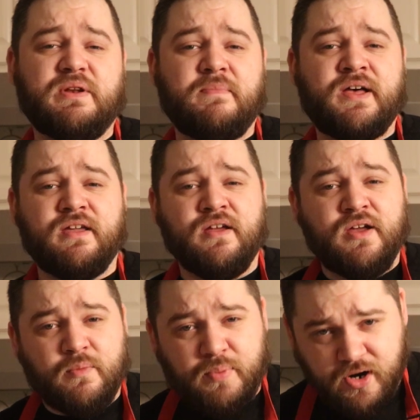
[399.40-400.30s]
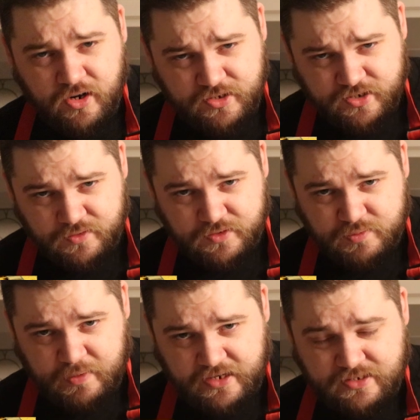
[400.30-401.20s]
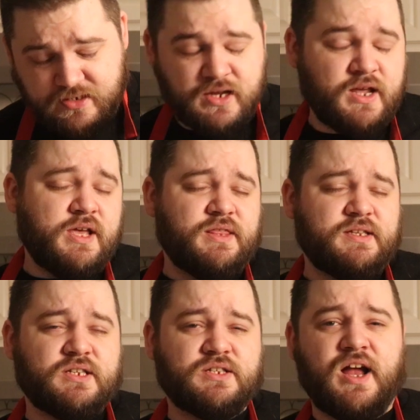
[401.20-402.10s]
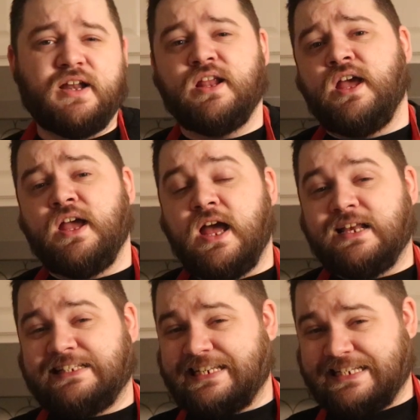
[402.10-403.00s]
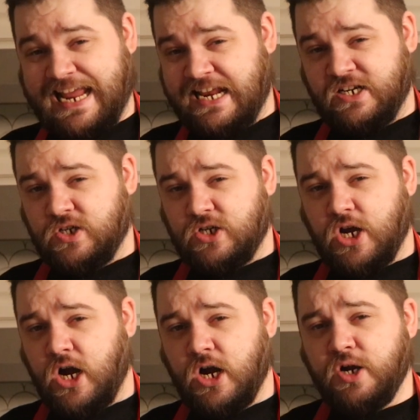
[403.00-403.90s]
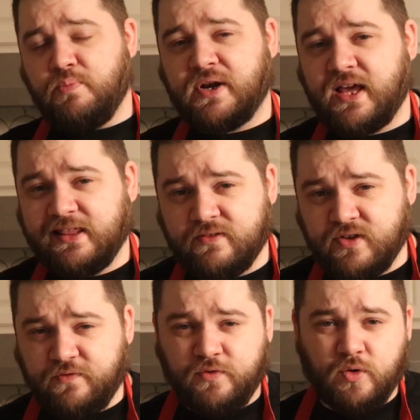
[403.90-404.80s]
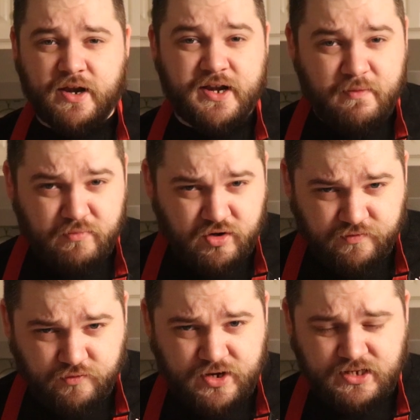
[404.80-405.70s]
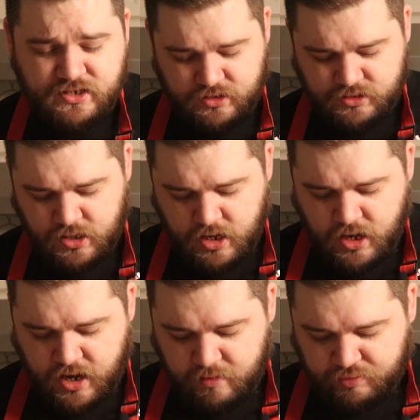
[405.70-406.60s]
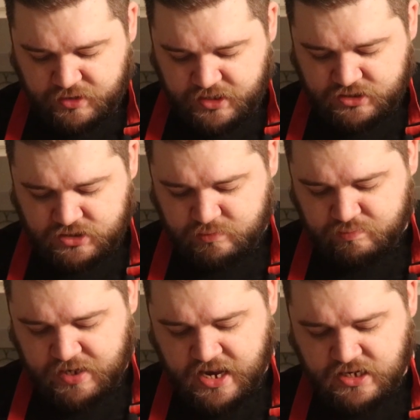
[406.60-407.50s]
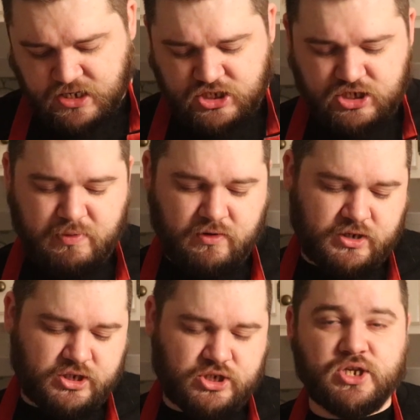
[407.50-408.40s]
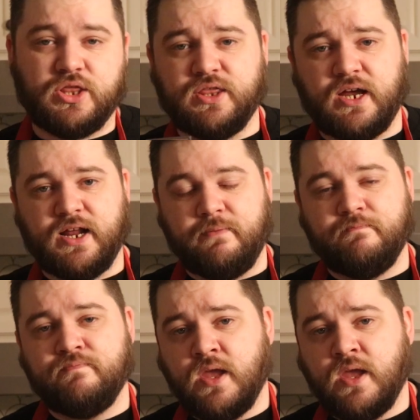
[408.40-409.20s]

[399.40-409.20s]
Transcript: a bit of my personal spice. This is not a standard card, but I love it for a number of reasons. I'm playing Tenyi Spirit's Shithana,